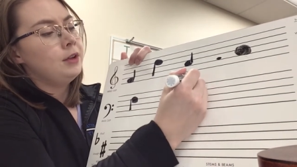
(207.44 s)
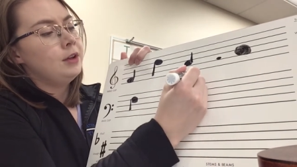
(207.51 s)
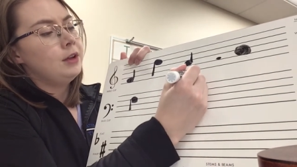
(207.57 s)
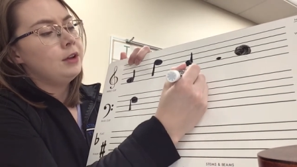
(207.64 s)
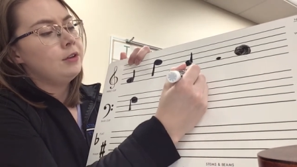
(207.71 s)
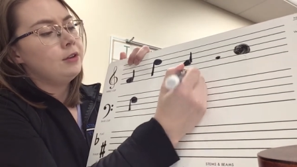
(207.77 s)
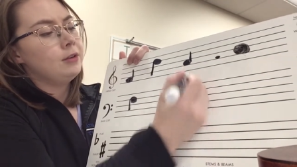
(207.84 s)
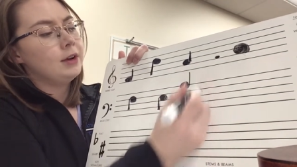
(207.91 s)

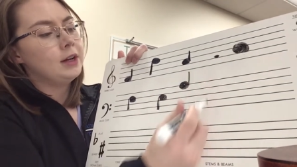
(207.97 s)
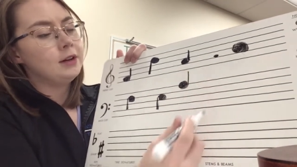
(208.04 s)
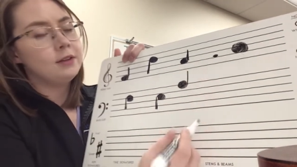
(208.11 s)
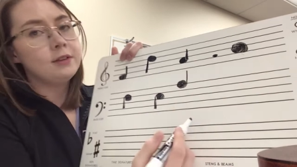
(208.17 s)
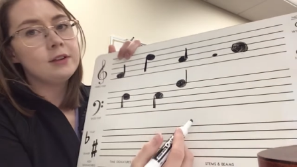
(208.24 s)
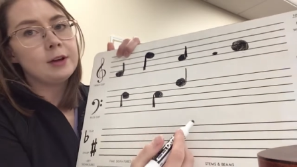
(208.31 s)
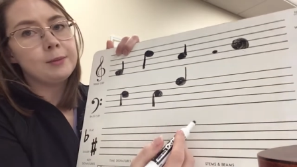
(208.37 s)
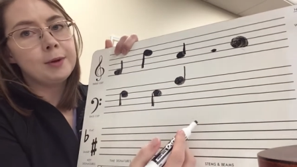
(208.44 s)
and you write a
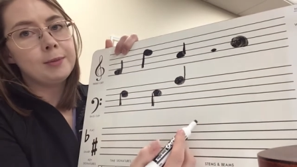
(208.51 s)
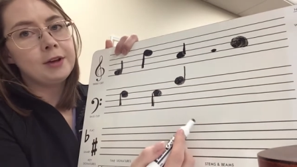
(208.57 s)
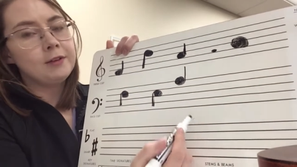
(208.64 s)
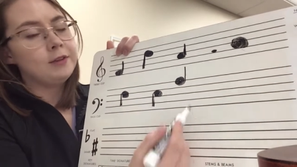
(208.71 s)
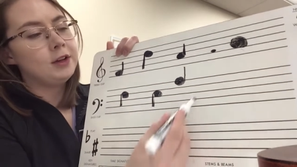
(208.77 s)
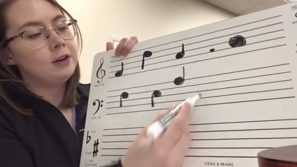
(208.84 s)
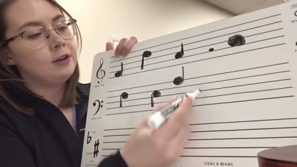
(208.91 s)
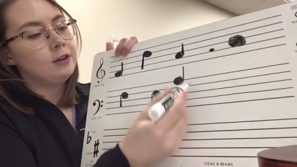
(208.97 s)
stem above
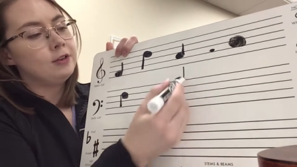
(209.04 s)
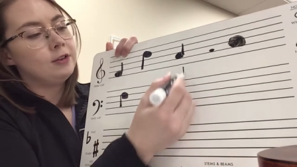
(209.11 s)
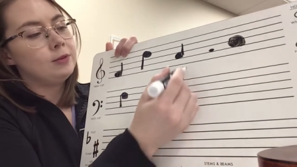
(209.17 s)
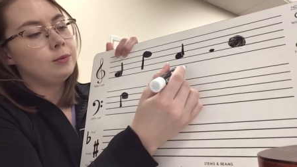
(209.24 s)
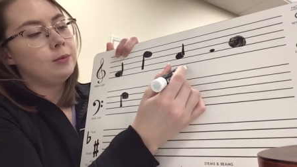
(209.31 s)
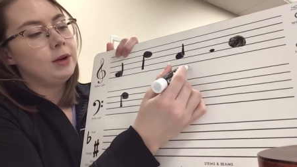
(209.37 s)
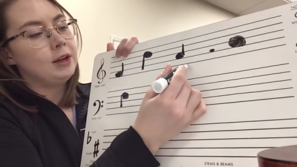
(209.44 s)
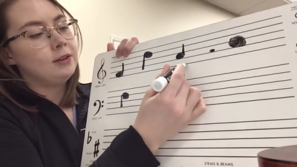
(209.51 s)
it, you're
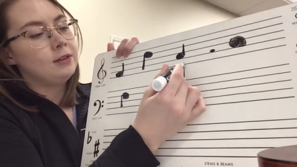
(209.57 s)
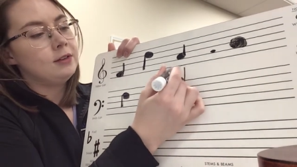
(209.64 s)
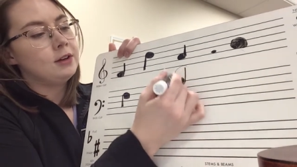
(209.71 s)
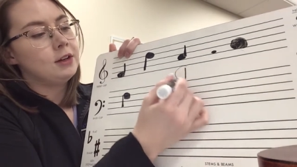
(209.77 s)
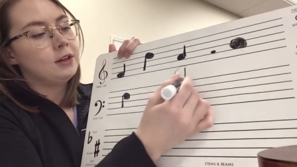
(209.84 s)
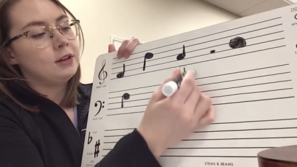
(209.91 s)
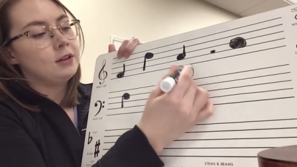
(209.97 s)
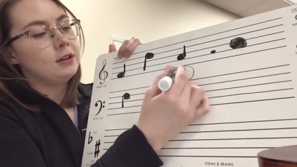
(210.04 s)
just
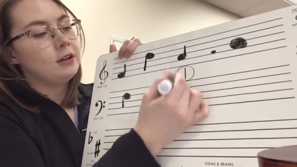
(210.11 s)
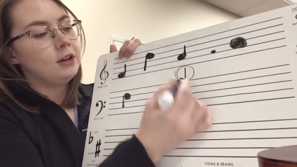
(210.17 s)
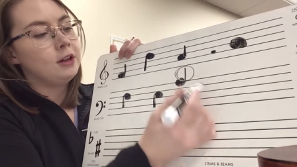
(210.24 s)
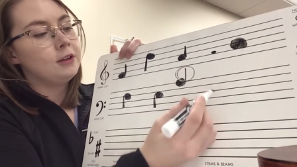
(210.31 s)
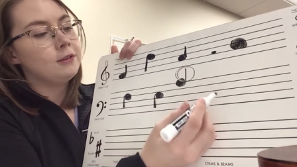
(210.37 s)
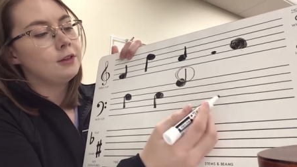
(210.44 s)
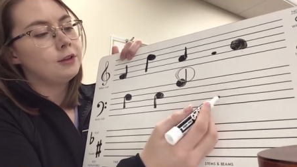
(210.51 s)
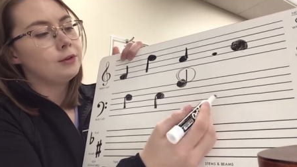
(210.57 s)
wasting all
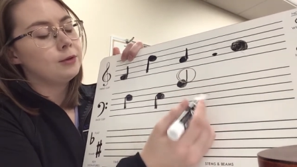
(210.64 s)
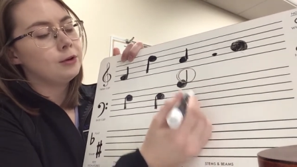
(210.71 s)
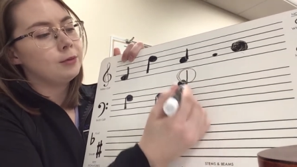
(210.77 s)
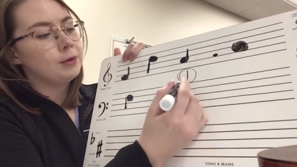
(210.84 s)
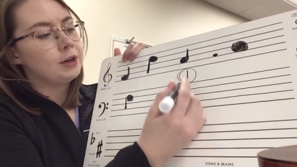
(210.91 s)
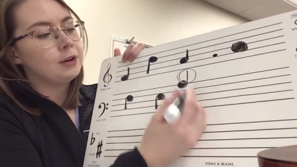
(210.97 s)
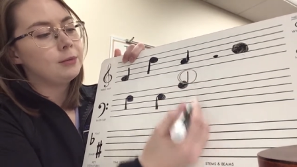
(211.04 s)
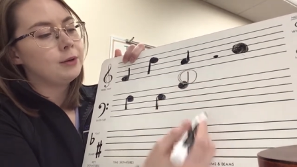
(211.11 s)
of this room
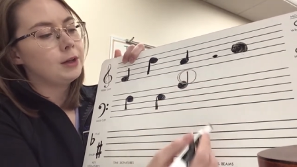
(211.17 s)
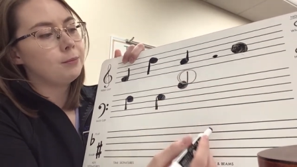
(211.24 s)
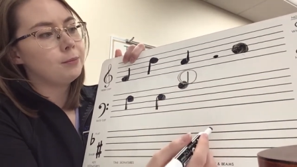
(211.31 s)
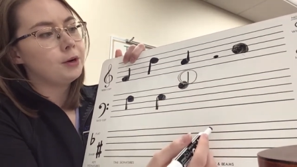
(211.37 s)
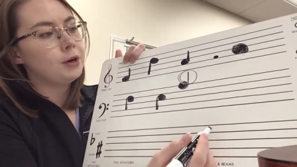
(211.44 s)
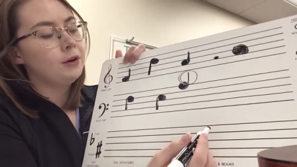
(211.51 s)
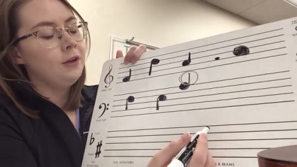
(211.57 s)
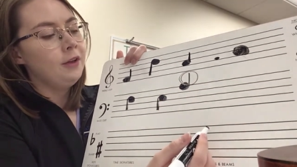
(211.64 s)
on your
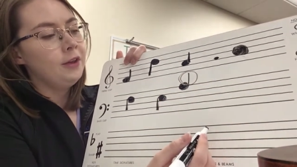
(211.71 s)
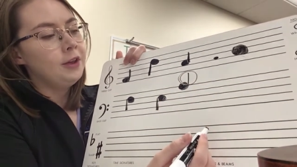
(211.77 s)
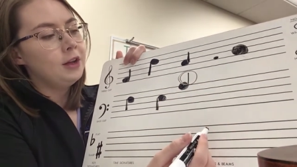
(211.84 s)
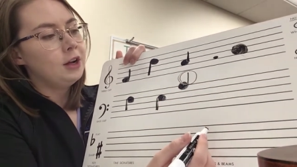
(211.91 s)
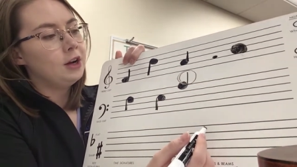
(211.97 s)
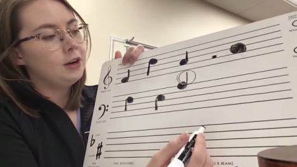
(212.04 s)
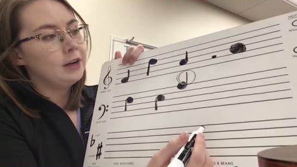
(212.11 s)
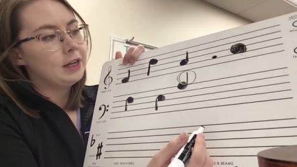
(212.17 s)
paper.
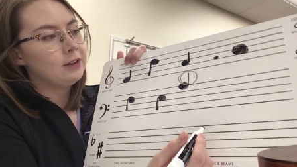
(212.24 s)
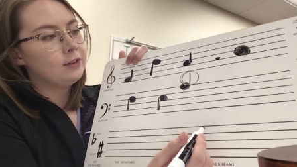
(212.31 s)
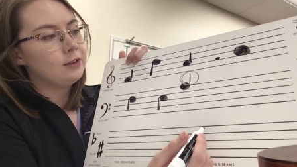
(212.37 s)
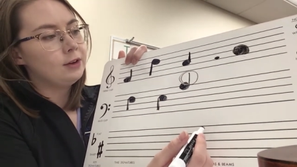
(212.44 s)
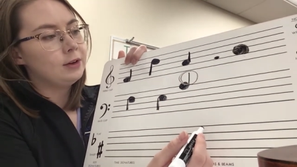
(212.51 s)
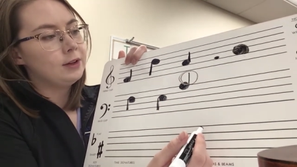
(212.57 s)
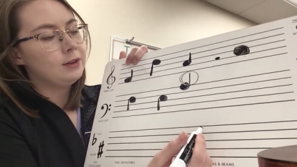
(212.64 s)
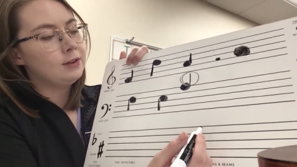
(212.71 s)
All right,
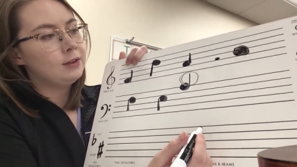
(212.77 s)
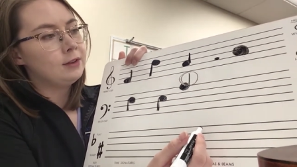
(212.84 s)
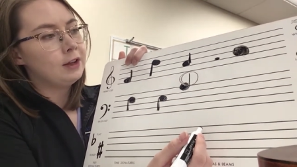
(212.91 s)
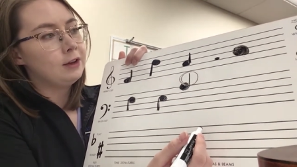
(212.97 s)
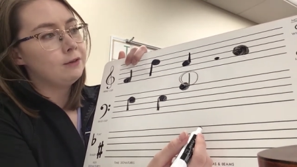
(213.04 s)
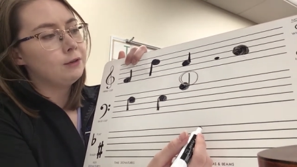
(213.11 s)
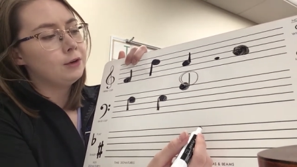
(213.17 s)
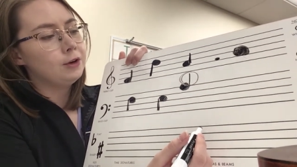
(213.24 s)
so it's to
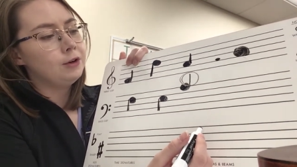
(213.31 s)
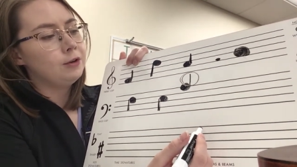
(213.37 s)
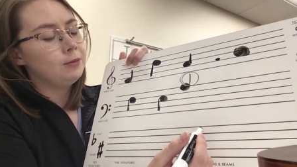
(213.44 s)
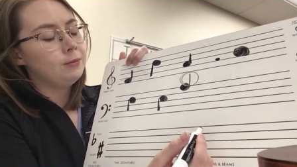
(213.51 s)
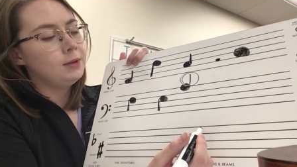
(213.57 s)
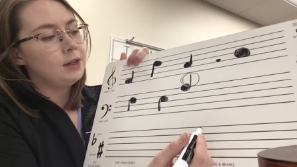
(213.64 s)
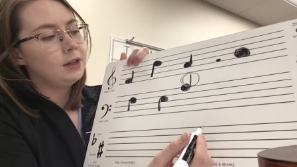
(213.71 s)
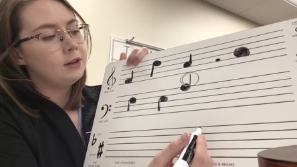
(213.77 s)
save
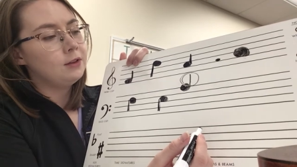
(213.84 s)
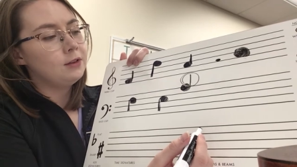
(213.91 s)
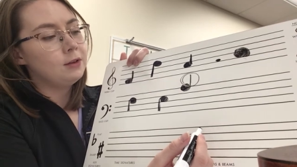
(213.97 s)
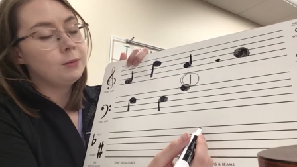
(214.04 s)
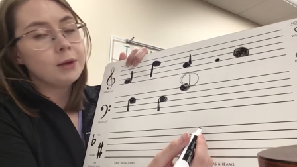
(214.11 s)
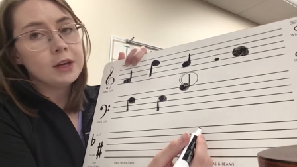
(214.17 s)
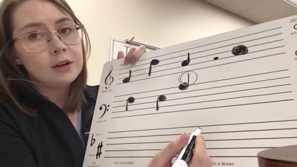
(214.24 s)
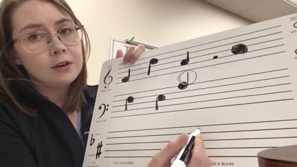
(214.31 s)
room, it's to
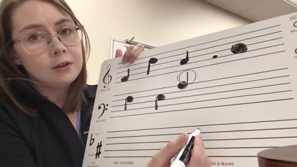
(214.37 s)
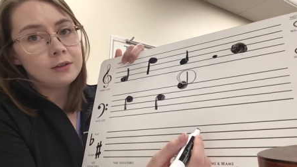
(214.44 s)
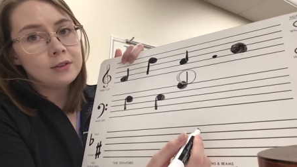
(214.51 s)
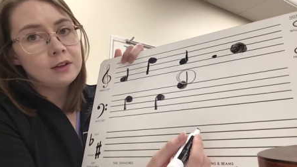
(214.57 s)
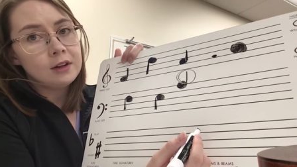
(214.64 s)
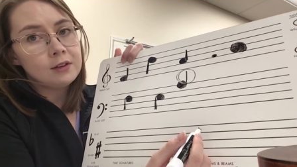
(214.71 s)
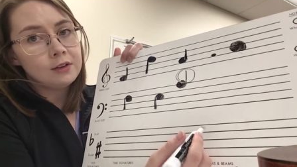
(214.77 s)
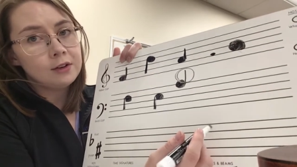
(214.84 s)
make notes
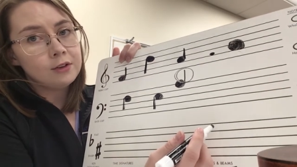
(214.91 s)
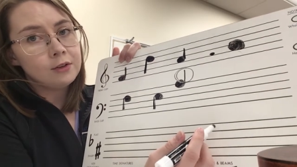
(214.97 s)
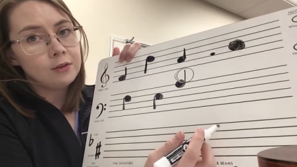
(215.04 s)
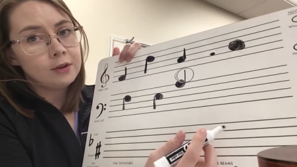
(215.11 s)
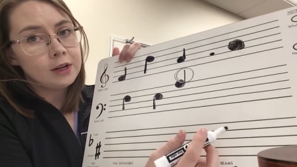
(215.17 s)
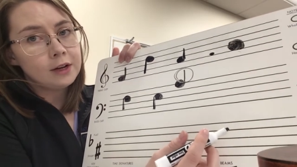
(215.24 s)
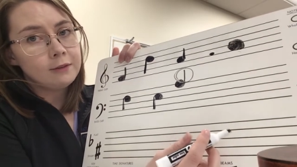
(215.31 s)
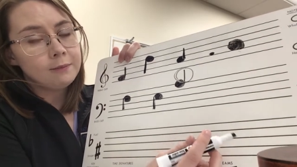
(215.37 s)
easy to
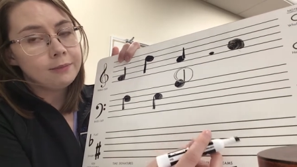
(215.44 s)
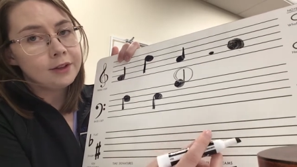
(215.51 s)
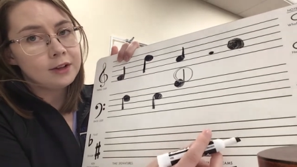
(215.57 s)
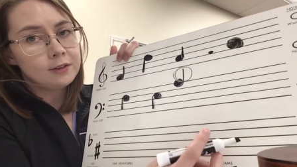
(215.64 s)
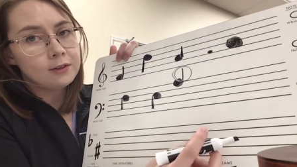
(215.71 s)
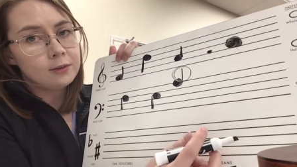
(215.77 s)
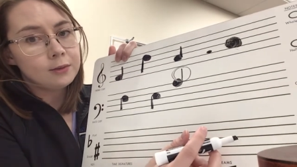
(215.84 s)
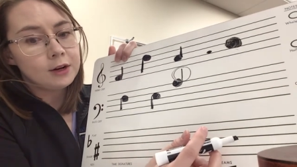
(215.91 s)
read.
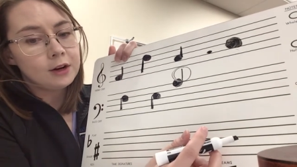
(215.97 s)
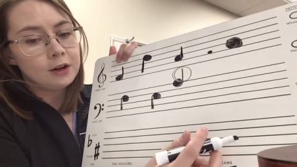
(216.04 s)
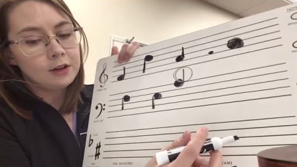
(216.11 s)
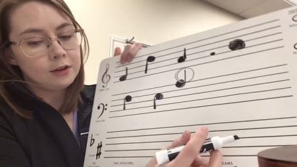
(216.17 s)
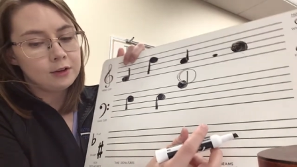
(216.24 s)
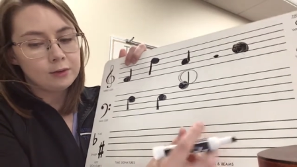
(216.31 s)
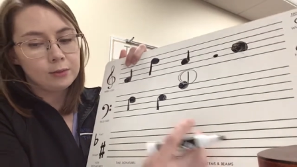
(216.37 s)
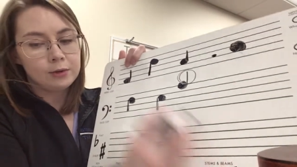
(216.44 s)
That's what all
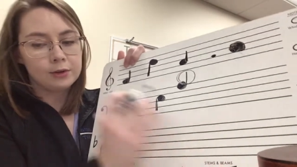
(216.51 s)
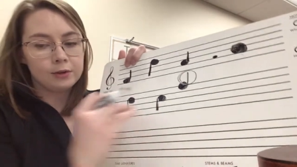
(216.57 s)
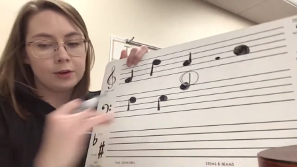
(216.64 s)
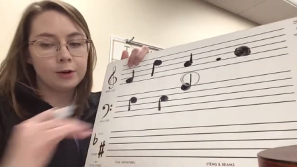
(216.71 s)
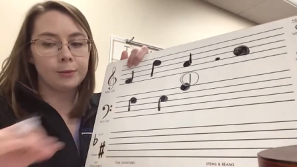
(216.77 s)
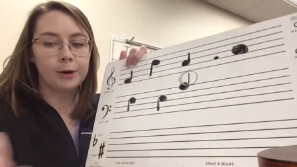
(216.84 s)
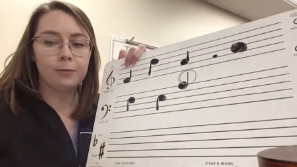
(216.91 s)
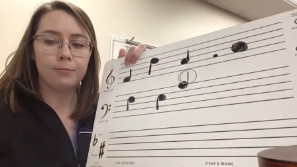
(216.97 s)
these rules are
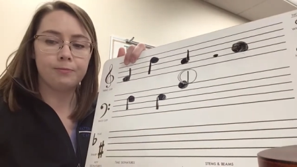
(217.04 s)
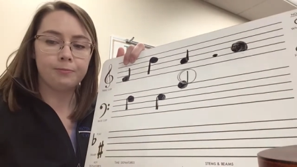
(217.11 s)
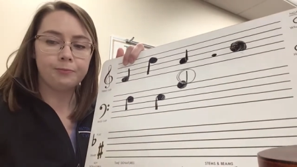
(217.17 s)
about.